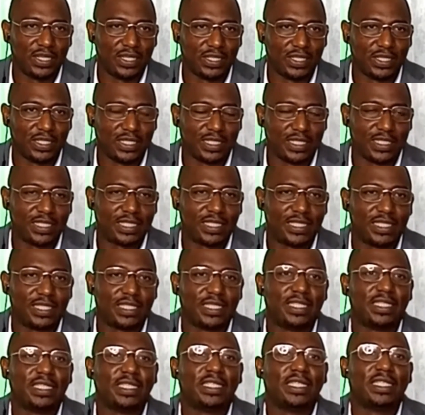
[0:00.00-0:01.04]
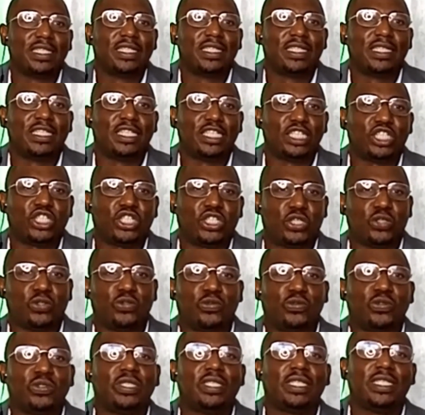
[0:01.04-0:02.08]
on this
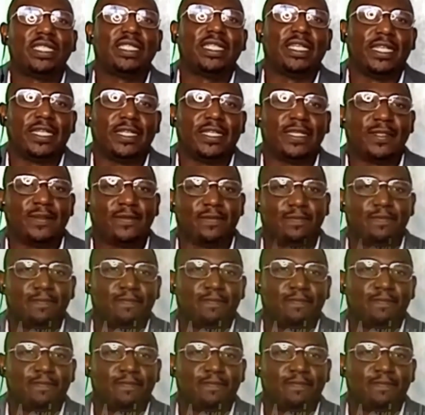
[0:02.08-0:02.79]
show today.